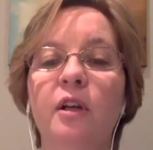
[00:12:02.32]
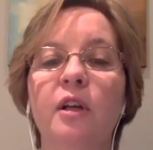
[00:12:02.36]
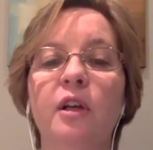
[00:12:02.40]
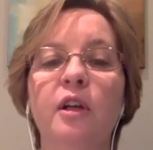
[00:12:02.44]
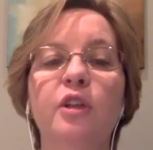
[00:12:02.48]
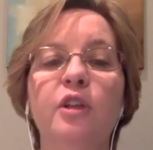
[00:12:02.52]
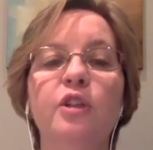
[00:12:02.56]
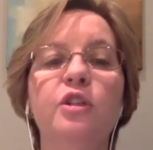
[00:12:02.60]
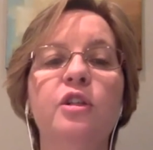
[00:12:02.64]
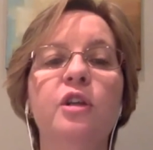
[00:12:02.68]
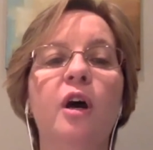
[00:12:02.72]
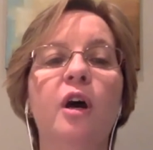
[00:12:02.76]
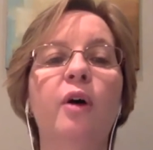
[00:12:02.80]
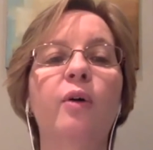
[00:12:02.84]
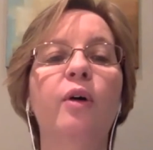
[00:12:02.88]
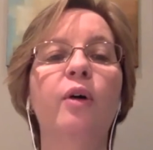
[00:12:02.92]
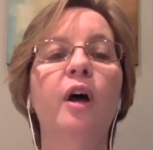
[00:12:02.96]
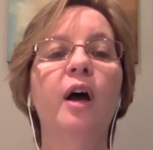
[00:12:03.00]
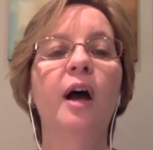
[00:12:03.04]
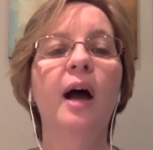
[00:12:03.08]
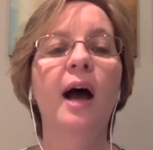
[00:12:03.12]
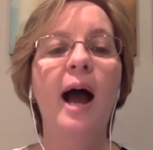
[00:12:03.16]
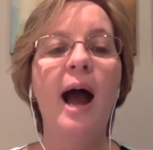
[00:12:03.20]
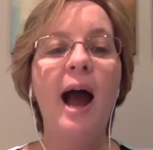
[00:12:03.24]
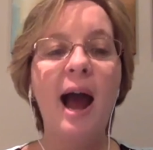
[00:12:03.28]
So
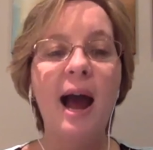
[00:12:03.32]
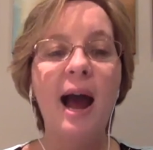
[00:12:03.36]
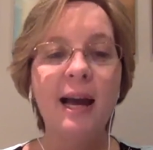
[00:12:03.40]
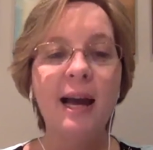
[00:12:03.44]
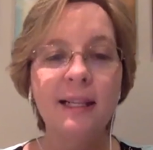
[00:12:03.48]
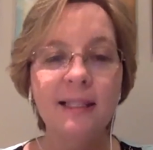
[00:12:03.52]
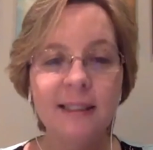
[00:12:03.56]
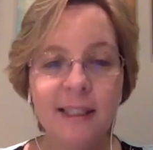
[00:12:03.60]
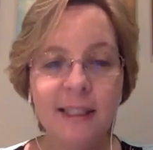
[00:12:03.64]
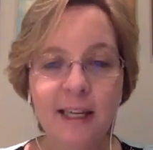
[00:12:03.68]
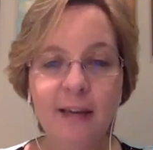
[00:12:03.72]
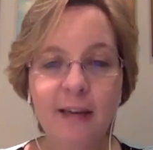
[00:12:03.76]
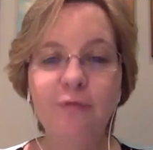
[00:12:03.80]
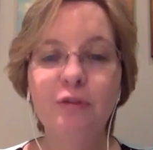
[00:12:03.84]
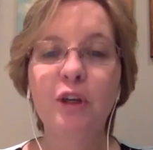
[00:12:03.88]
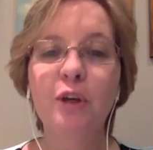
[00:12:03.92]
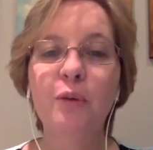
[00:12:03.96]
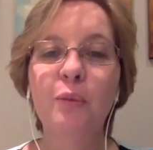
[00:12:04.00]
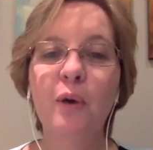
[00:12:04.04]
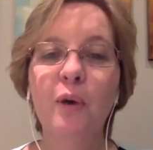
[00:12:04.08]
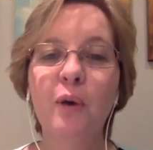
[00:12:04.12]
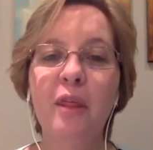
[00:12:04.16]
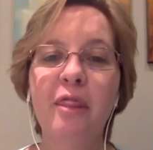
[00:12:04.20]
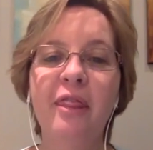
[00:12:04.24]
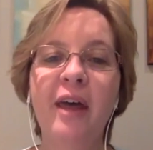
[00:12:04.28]
I leave you
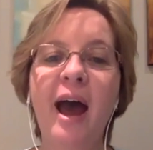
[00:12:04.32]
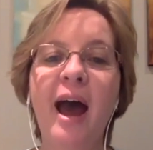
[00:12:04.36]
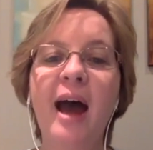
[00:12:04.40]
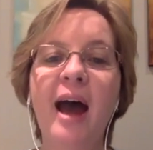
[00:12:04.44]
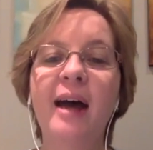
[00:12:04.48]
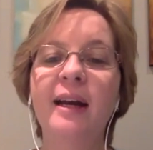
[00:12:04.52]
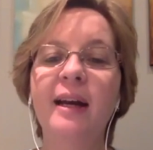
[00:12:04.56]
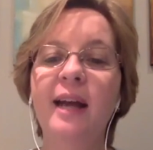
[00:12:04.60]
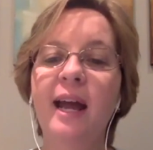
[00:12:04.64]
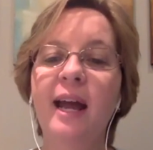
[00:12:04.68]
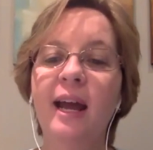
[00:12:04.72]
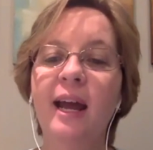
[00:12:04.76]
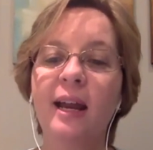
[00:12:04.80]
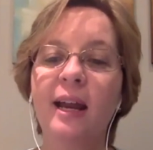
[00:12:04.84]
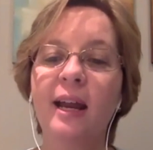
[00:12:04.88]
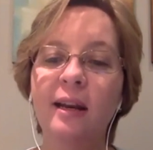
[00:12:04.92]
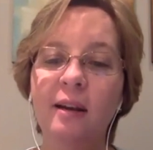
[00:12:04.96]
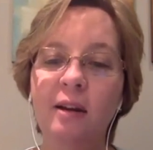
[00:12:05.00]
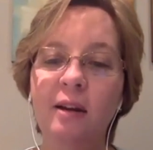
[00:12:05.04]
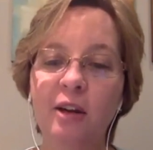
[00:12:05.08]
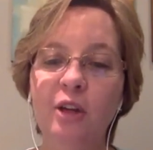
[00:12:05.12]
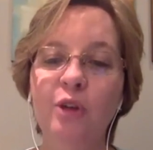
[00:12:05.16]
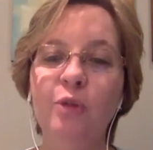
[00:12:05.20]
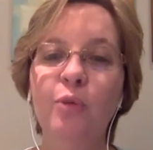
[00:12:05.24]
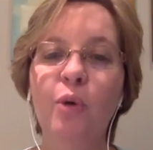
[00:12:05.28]
with that, and
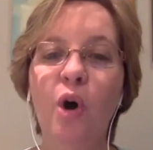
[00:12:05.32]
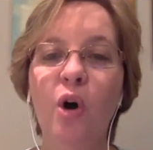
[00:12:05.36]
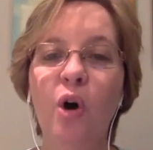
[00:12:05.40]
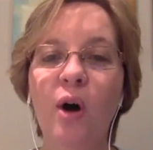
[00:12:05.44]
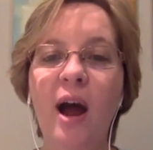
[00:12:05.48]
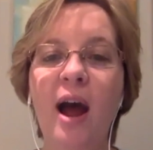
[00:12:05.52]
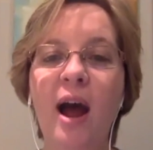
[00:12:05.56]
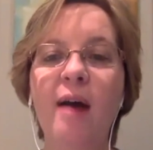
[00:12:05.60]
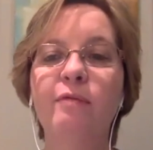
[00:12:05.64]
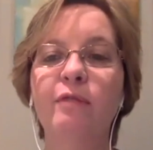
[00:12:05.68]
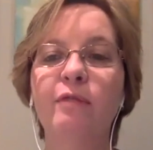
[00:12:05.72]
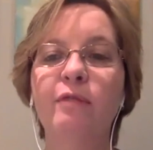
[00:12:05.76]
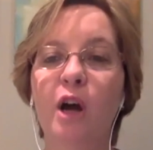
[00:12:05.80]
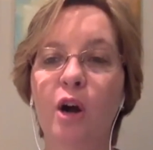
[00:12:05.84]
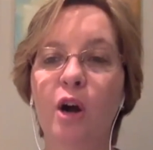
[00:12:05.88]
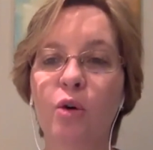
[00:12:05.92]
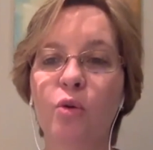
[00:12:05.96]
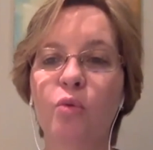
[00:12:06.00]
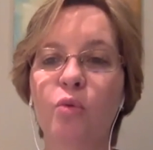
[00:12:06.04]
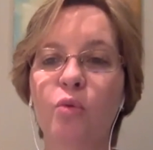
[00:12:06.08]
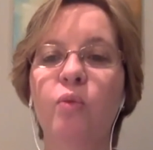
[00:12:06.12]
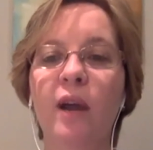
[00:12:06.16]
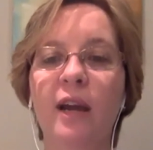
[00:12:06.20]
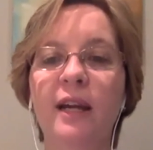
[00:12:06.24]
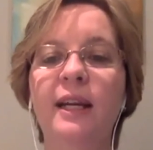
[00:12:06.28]
you all have a
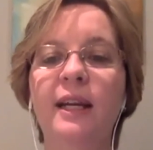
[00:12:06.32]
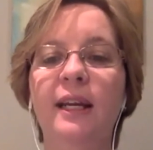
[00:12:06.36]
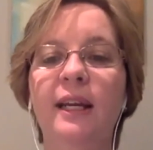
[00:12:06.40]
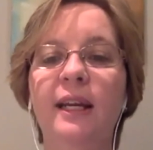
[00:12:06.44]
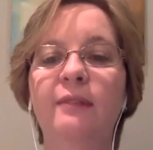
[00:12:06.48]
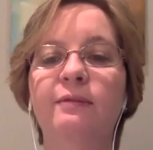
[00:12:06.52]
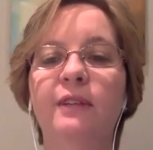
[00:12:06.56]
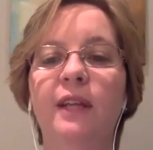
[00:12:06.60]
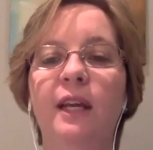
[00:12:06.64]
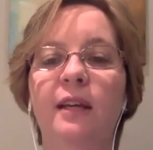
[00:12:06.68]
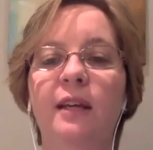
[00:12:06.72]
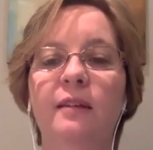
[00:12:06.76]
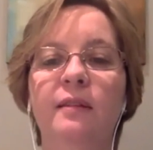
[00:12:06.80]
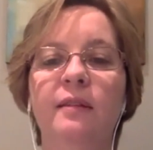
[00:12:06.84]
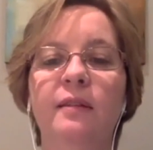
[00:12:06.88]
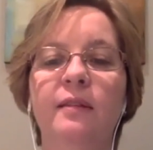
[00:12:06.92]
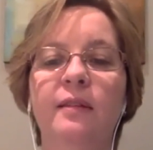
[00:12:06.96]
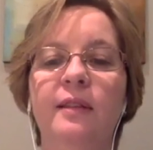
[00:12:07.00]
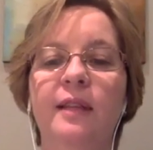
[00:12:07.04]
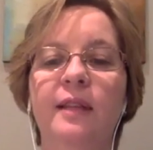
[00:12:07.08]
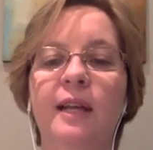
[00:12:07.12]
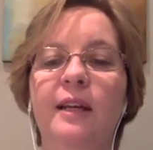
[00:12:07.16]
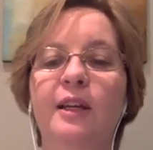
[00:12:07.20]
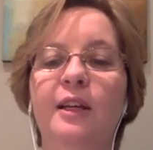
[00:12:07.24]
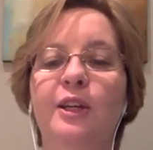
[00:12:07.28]
great evening.
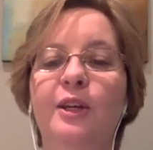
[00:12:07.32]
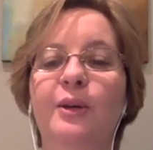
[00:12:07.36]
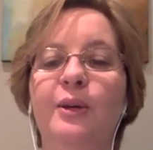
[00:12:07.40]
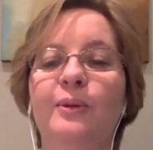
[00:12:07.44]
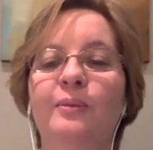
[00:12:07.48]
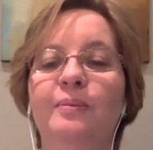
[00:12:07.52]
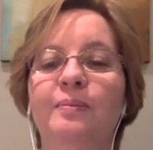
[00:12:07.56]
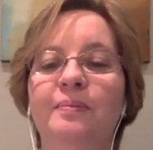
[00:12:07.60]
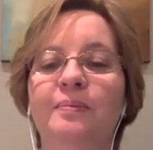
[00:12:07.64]
Thank you.